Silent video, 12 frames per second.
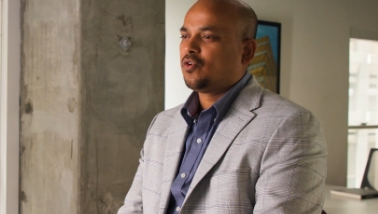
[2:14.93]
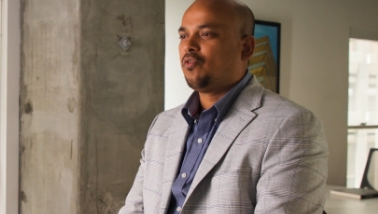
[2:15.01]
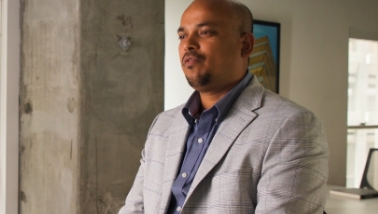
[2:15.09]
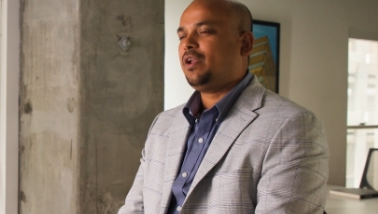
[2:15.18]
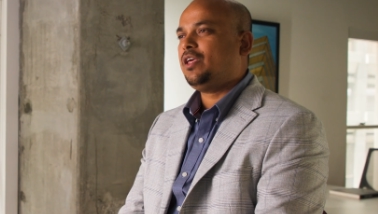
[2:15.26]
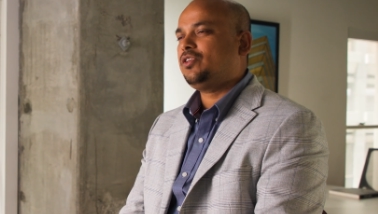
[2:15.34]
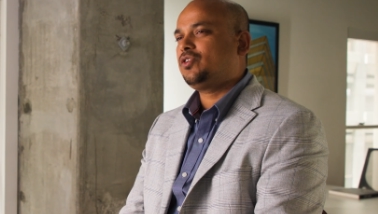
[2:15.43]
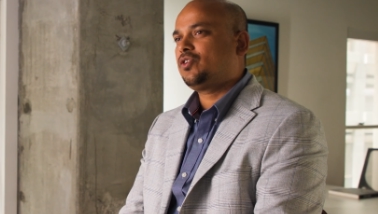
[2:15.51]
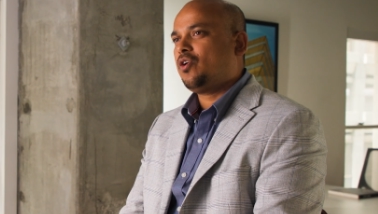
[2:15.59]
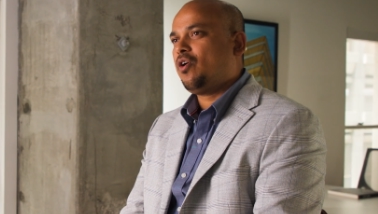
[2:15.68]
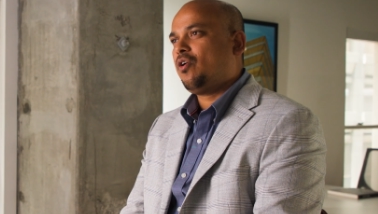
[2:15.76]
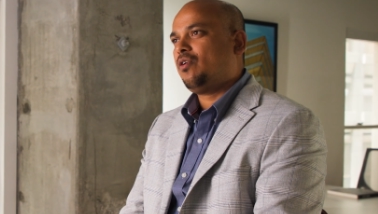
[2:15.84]
So when I
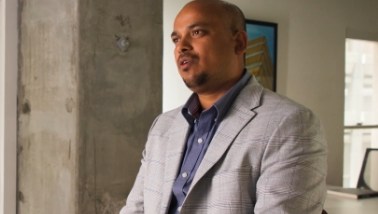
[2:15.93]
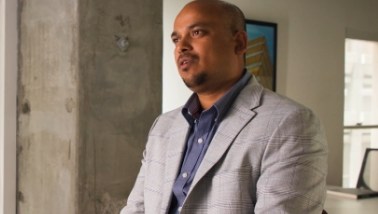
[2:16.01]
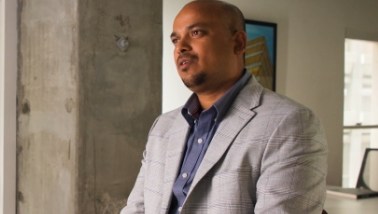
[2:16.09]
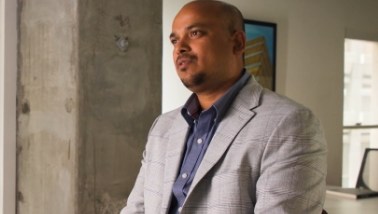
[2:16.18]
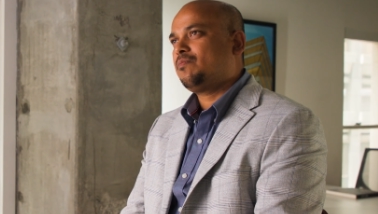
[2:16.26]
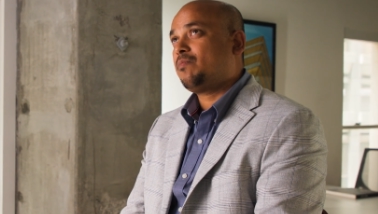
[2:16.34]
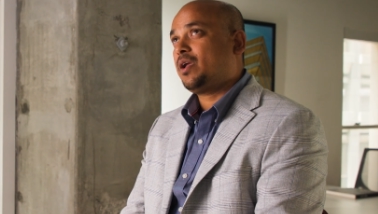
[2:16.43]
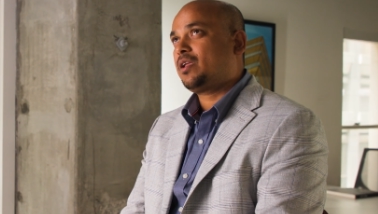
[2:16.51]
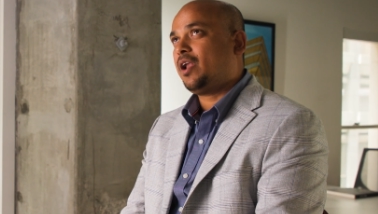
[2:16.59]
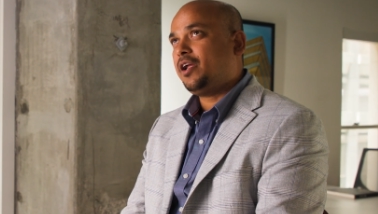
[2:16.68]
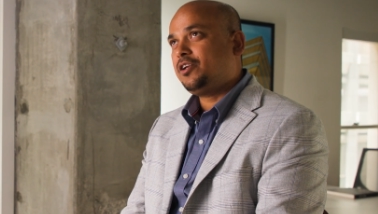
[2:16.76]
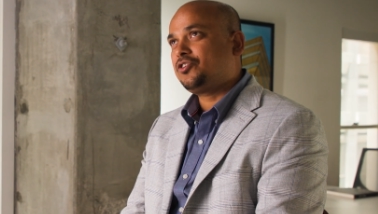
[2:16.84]
saw my
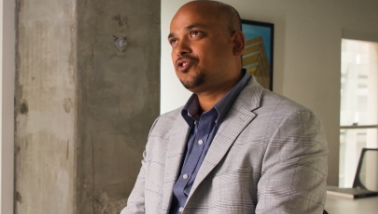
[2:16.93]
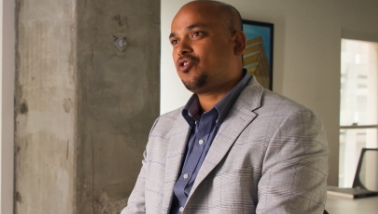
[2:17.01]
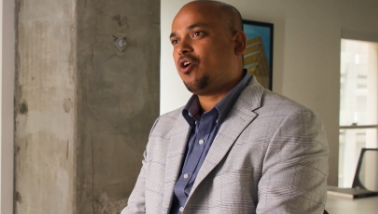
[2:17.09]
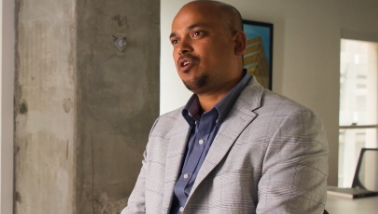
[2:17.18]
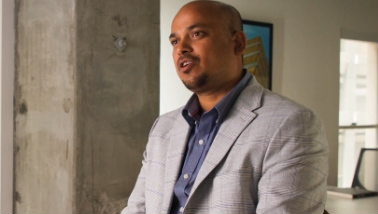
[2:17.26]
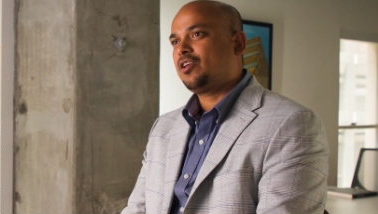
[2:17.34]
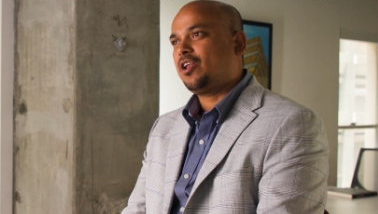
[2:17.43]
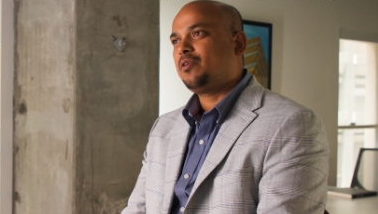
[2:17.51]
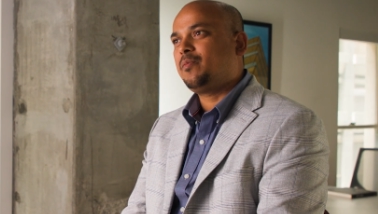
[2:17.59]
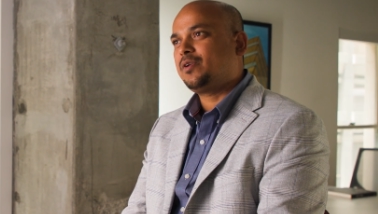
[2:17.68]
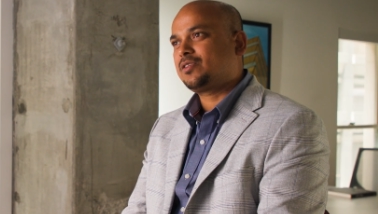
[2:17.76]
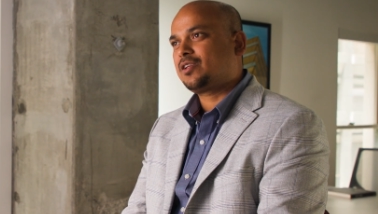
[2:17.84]
client saw in
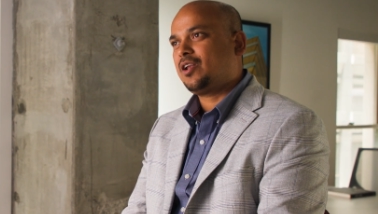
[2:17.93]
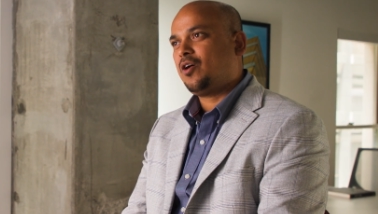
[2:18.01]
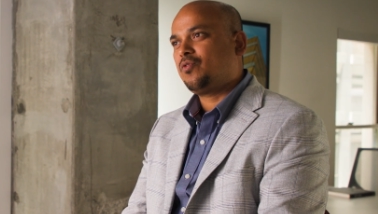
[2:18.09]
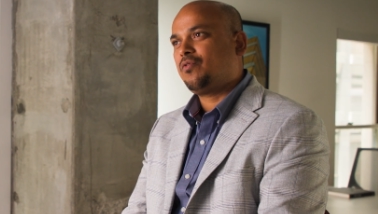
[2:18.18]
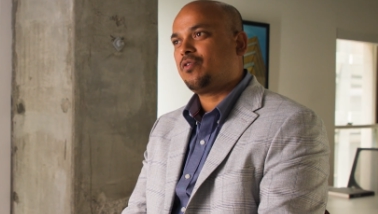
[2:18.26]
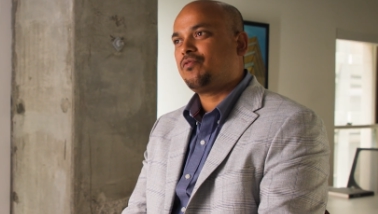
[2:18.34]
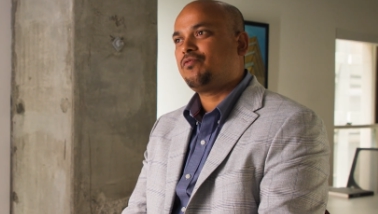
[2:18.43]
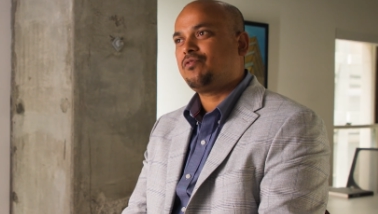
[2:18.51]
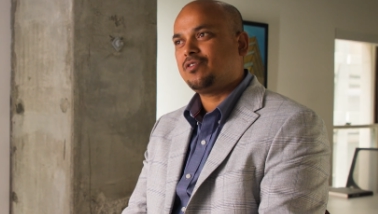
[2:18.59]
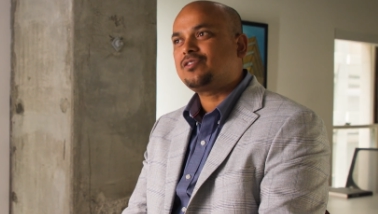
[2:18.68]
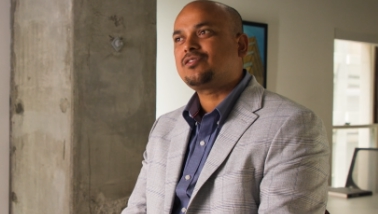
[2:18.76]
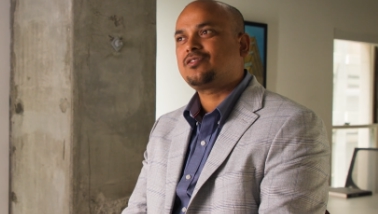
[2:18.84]
Elements Cloud for
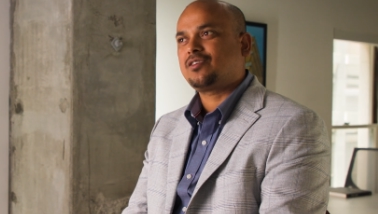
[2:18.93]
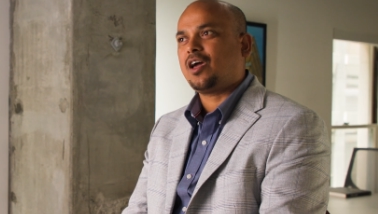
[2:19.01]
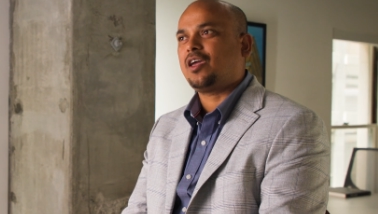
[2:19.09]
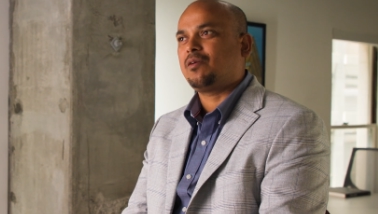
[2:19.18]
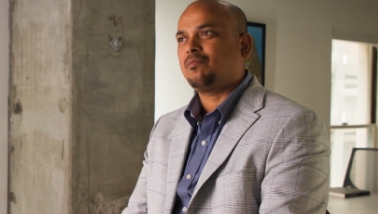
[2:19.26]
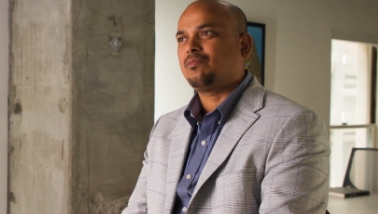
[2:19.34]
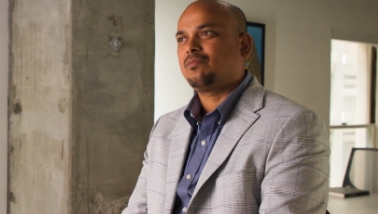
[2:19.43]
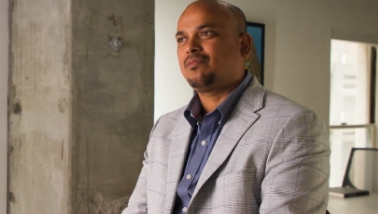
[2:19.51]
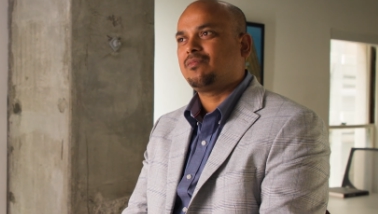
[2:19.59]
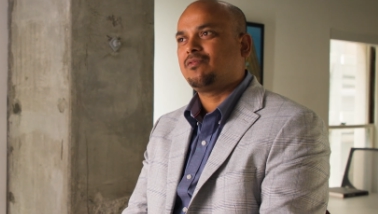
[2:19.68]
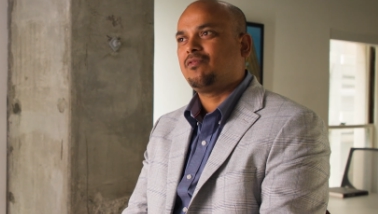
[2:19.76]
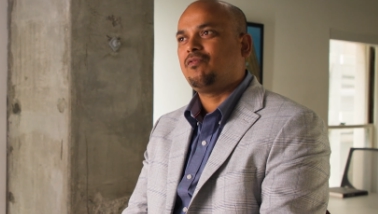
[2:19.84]
first time,
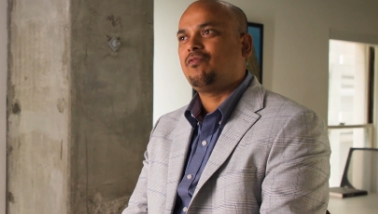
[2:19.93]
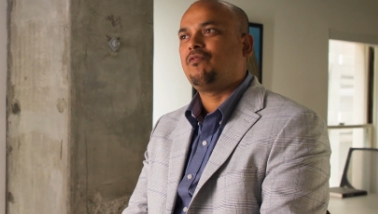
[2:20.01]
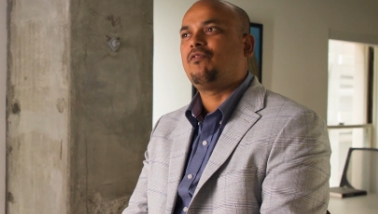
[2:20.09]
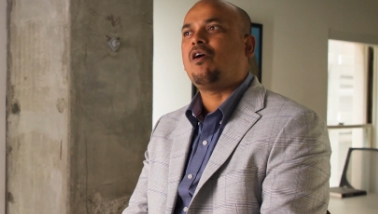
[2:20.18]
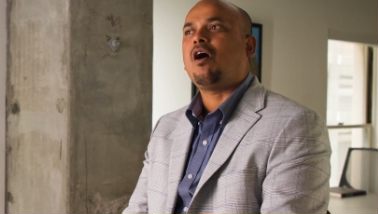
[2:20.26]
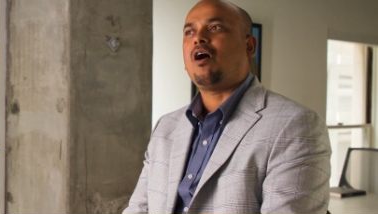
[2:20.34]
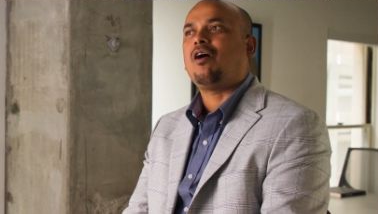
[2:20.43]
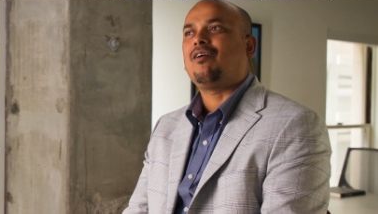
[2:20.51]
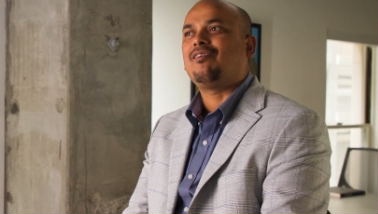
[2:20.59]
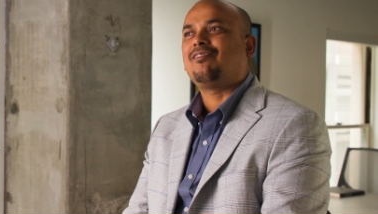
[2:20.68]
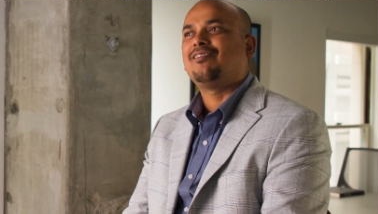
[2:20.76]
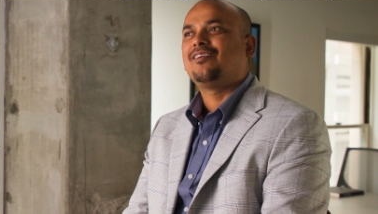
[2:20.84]

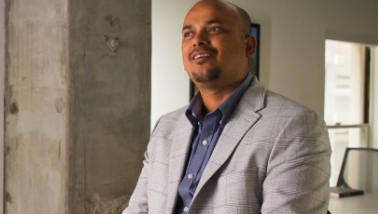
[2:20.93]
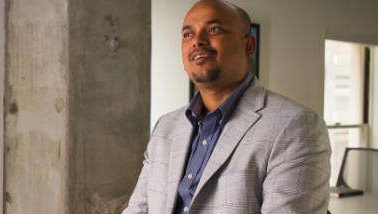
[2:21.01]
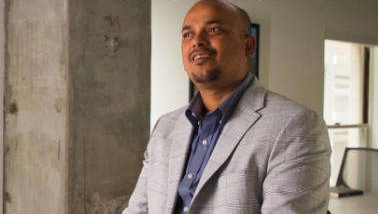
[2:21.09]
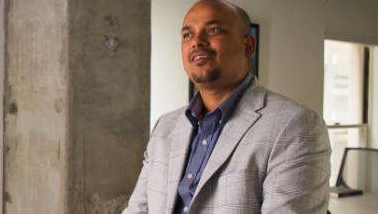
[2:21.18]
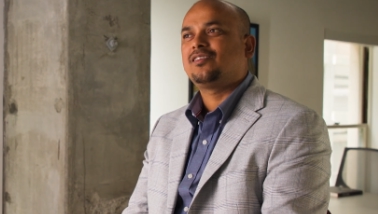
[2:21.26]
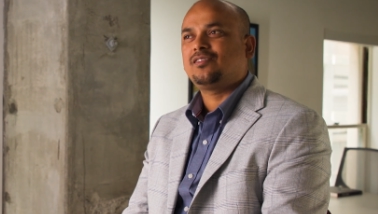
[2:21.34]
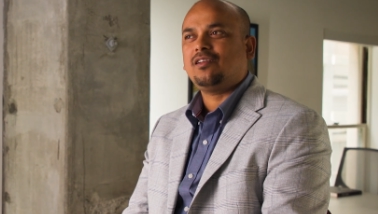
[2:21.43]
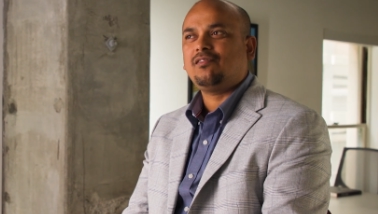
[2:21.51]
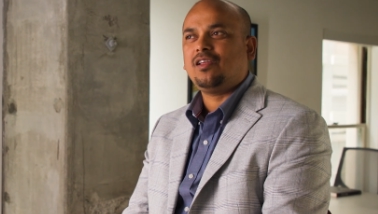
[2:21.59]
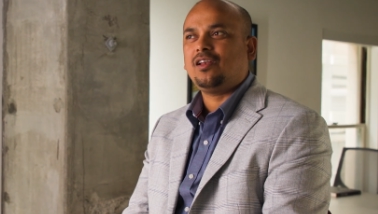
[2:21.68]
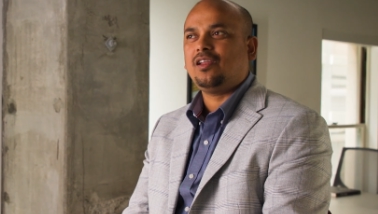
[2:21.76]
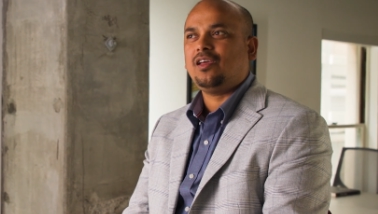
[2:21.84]
wow, is that
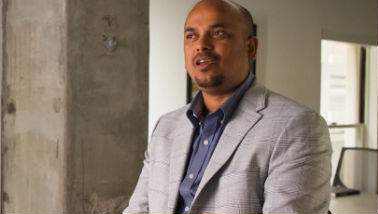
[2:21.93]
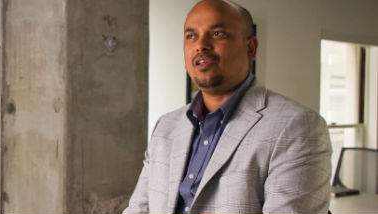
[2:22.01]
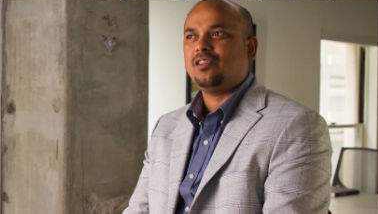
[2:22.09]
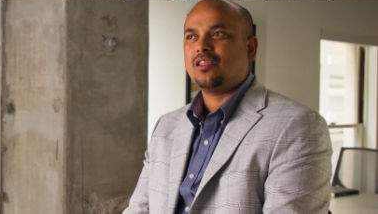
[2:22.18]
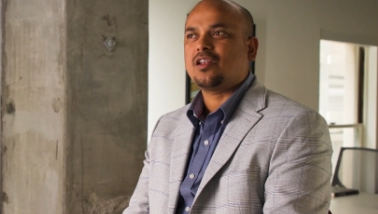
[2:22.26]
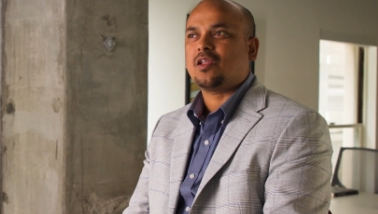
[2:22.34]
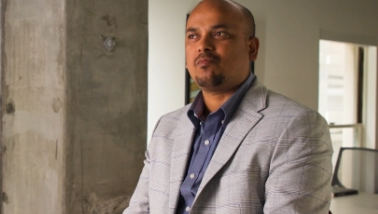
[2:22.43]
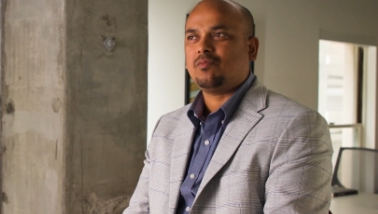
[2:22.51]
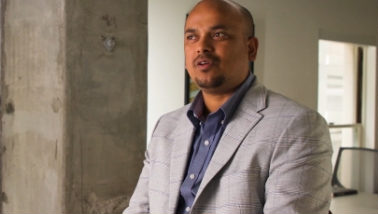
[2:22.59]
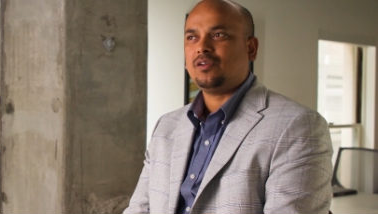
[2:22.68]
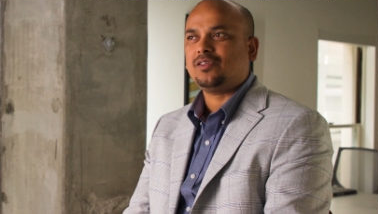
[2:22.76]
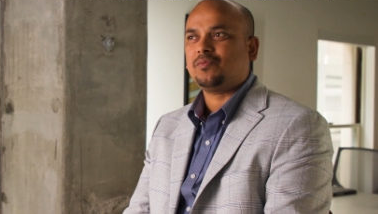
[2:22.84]
really the
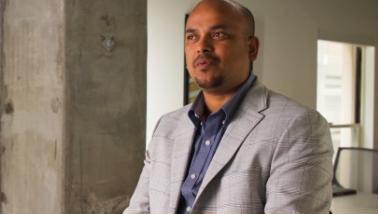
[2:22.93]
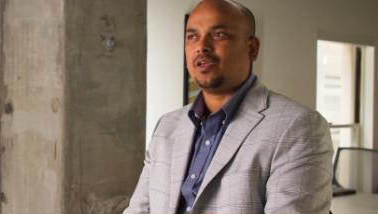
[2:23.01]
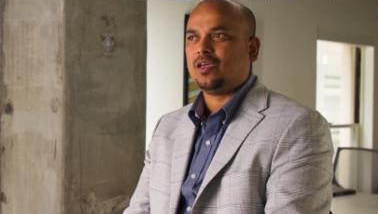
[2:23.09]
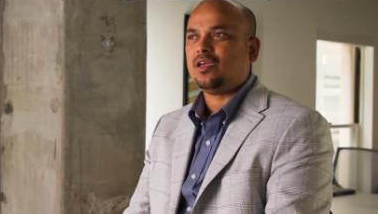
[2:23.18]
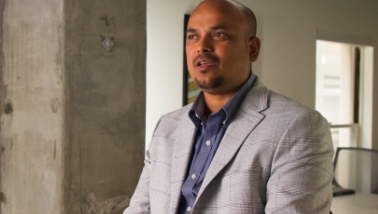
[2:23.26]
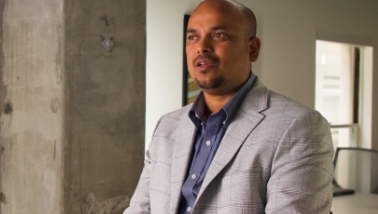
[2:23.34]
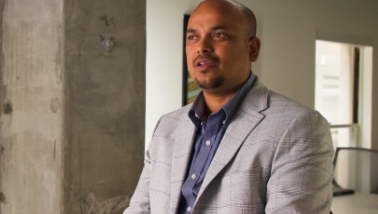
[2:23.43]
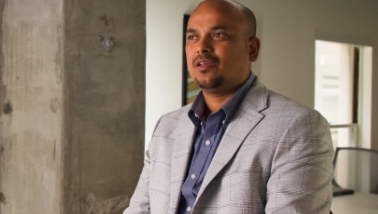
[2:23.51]
number speaking?